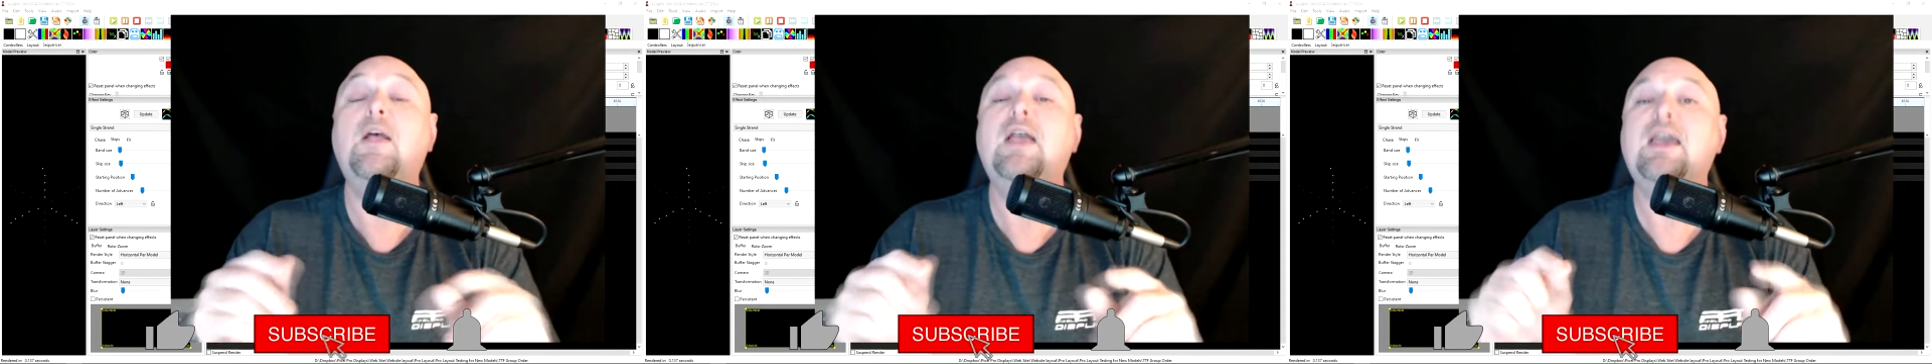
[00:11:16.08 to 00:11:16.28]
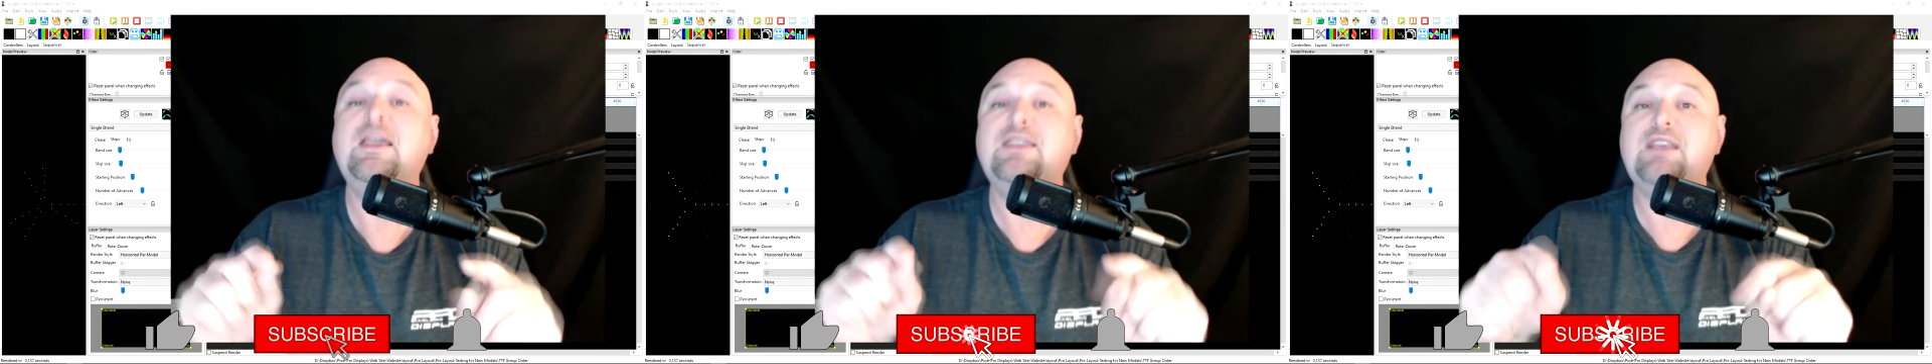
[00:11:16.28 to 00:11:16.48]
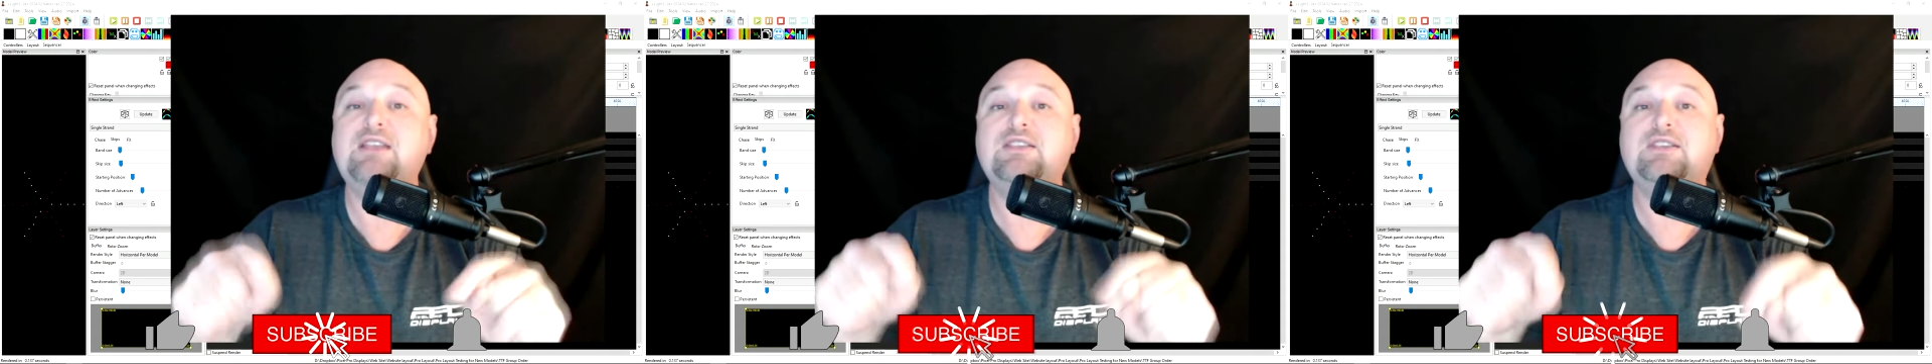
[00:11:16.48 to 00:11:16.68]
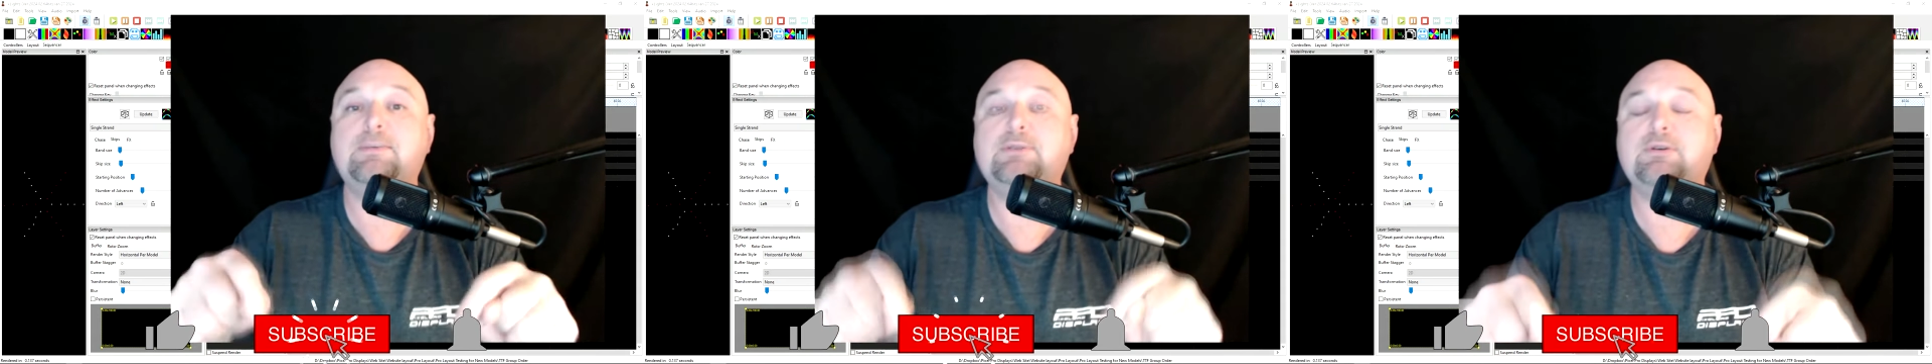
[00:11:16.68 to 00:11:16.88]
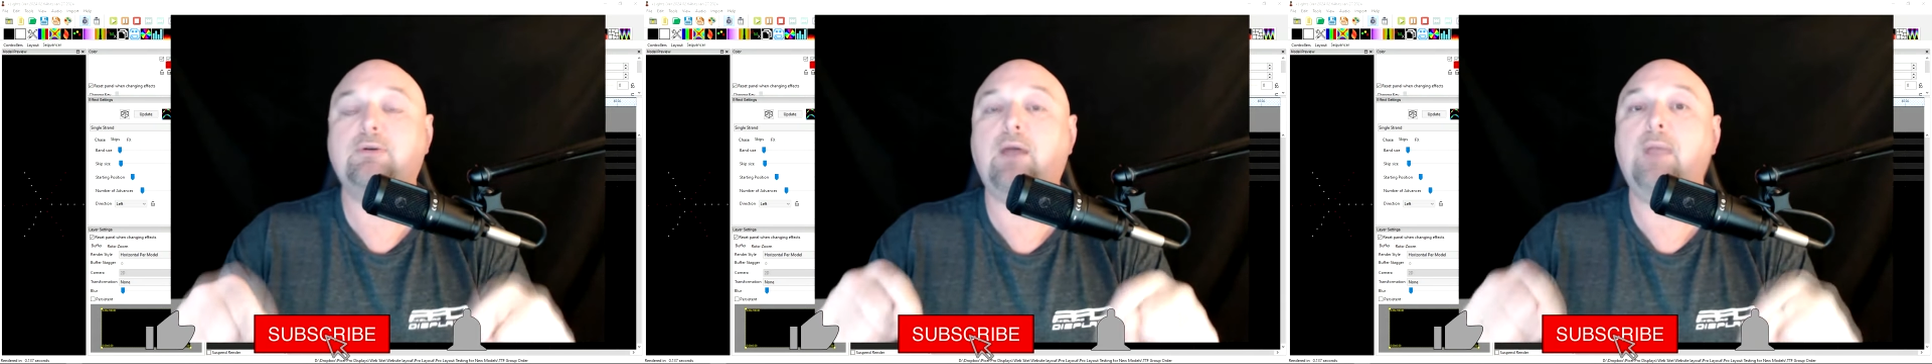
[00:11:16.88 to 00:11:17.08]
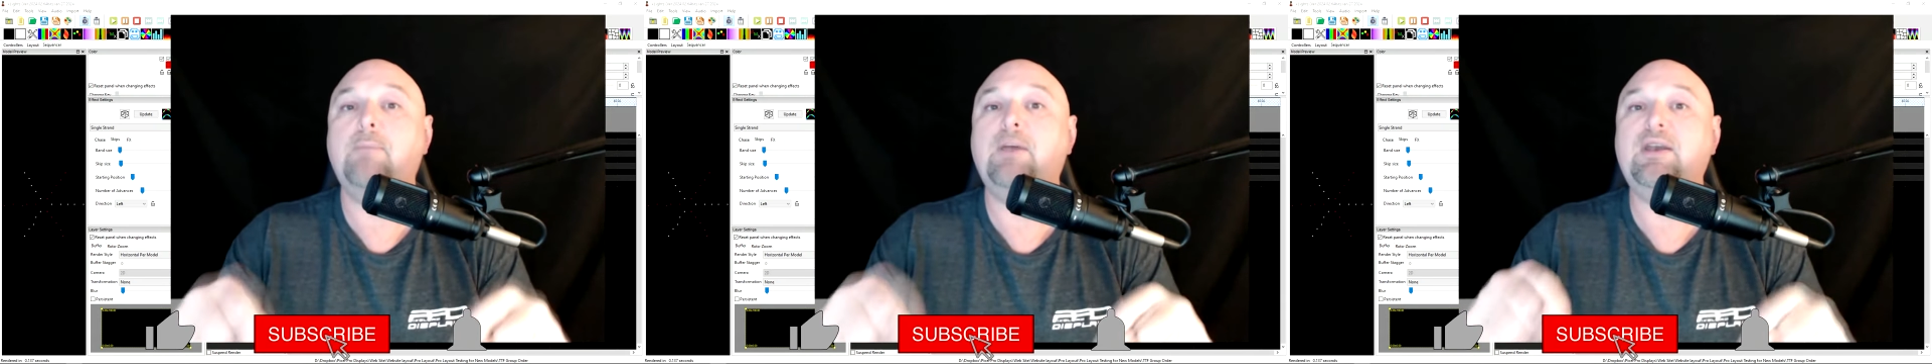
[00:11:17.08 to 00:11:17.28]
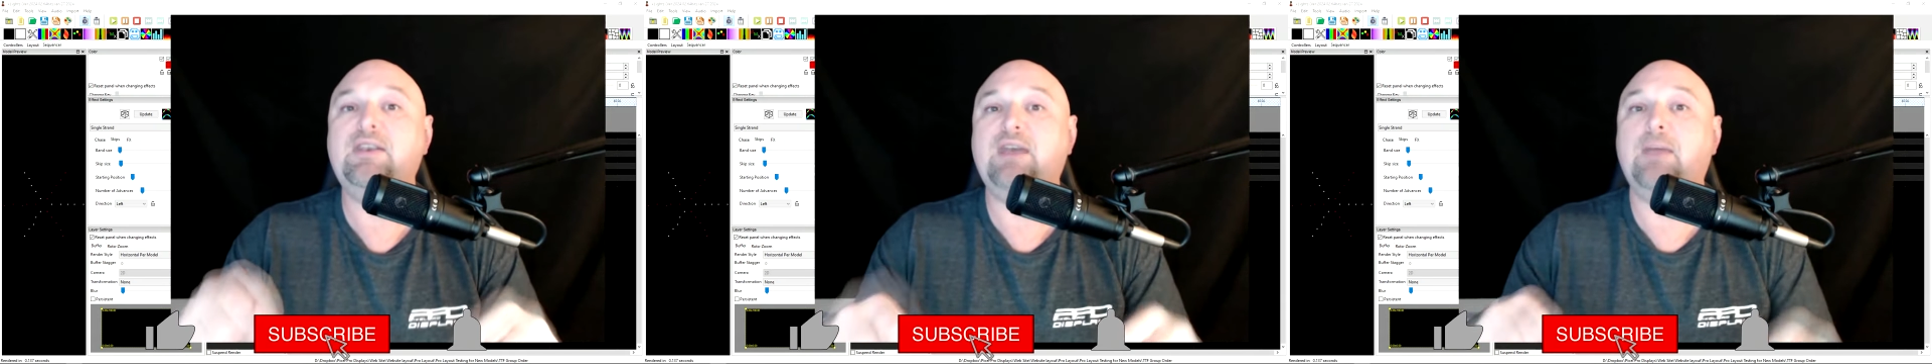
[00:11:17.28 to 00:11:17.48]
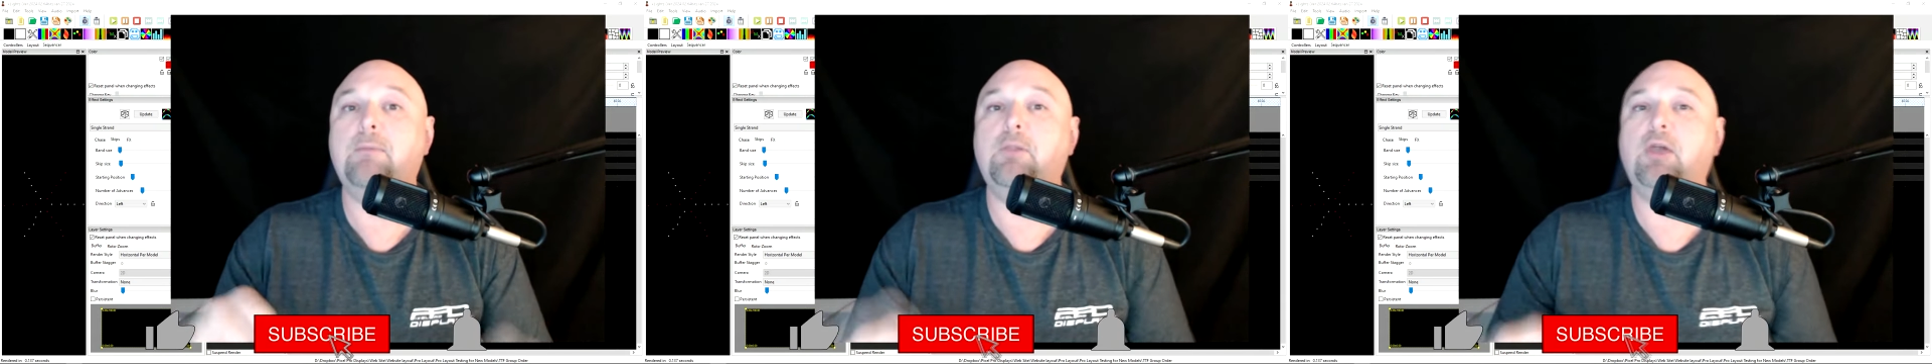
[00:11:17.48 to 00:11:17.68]
hit that subscribe button
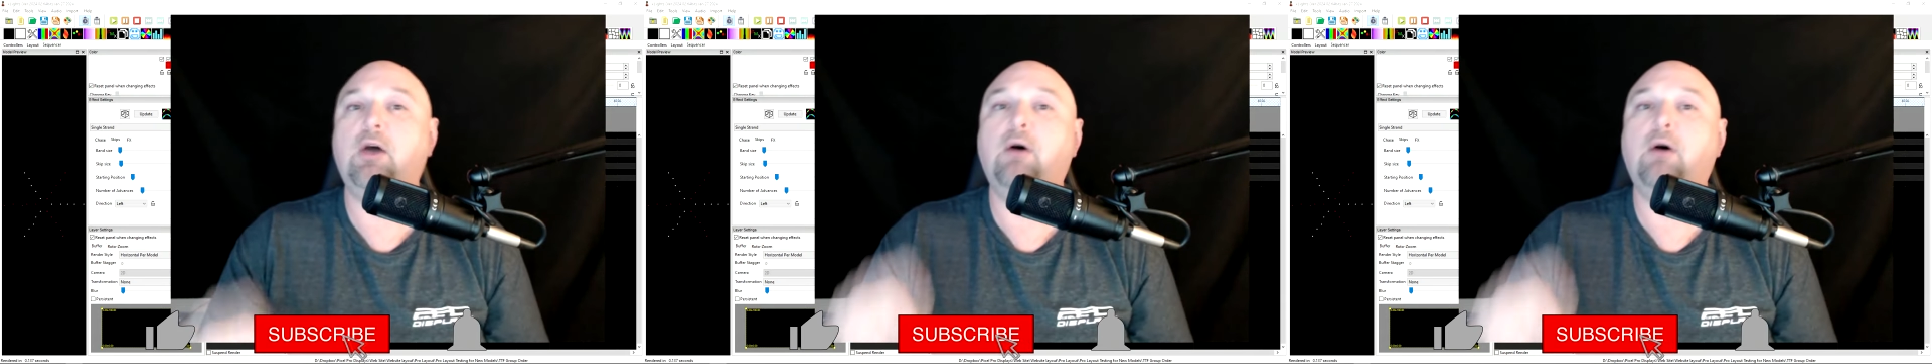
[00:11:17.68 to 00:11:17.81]
down below,